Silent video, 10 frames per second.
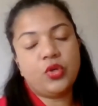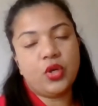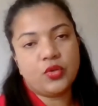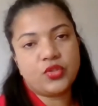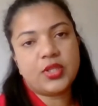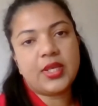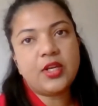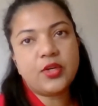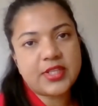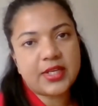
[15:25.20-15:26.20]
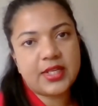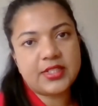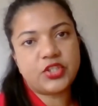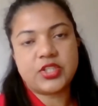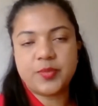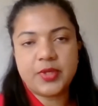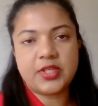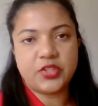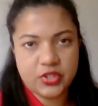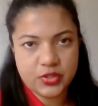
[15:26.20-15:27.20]
So the HEORES Act has just been
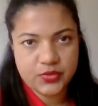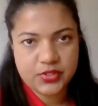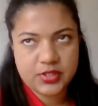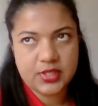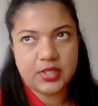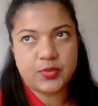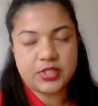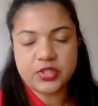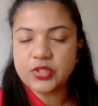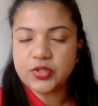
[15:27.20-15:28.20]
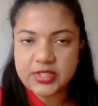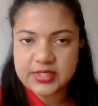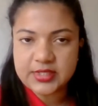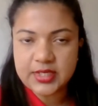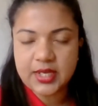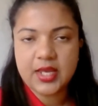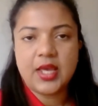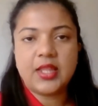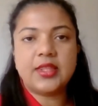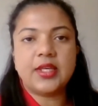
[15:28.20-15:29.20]
introduced. It was introduced yesterday
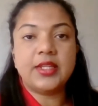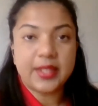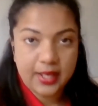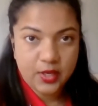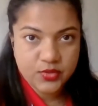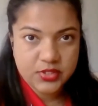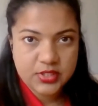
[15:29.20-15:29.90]
in the House.